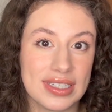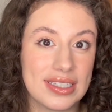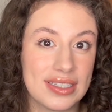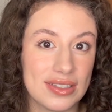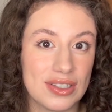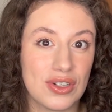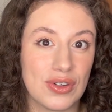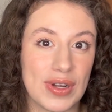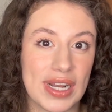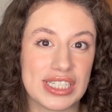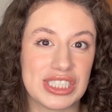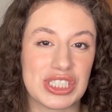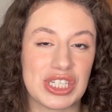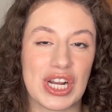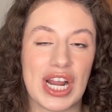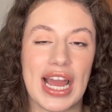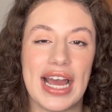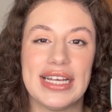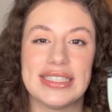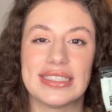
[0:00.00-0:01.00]
corrector
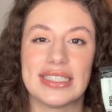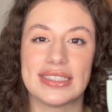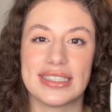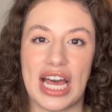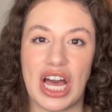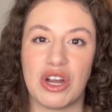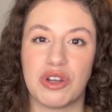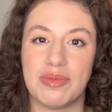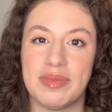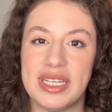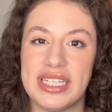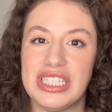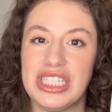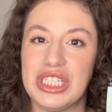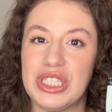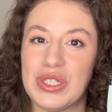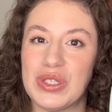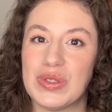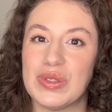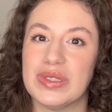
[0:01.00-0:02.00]
has allowed me to
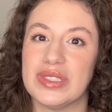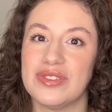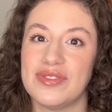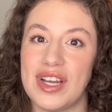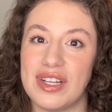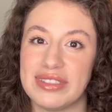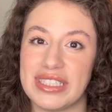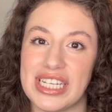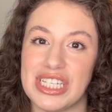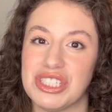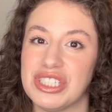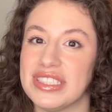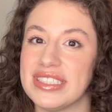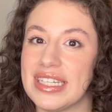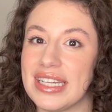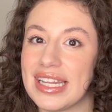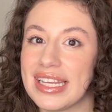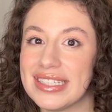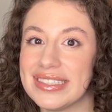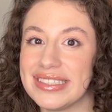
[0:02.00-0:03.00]
use foundations
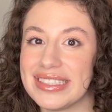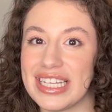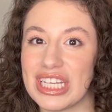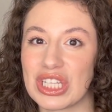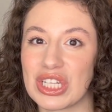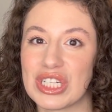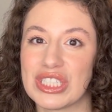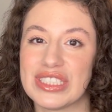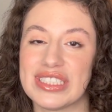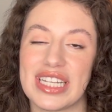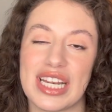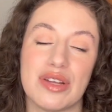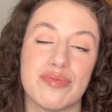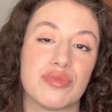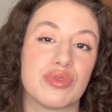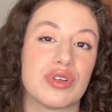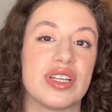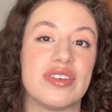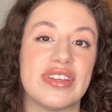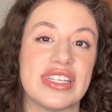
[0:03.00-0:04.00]
and concealers that I
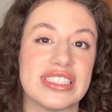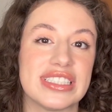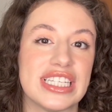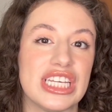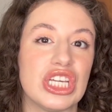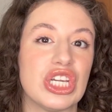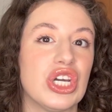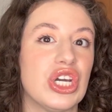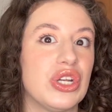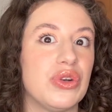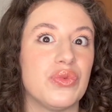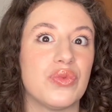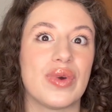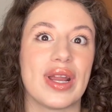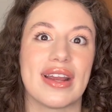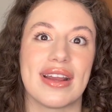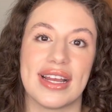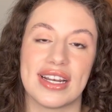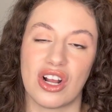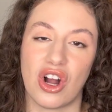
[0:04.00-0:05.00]
previously couldn't
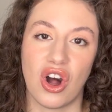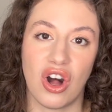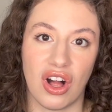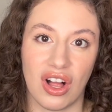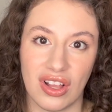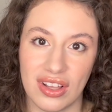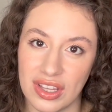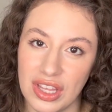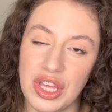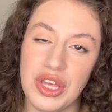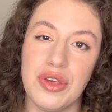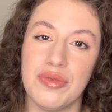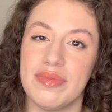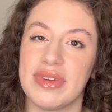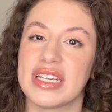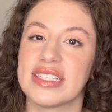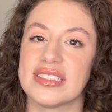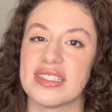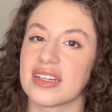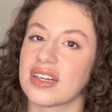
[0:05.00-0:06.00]
wear at all
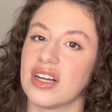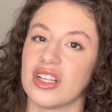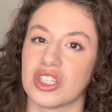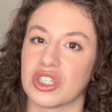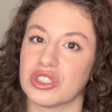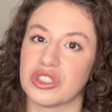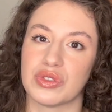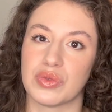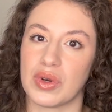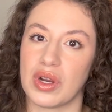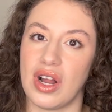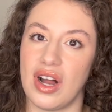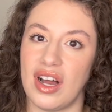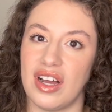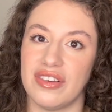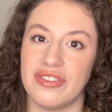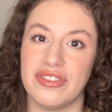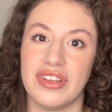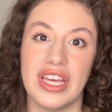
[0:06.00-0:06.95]
because the colors were off.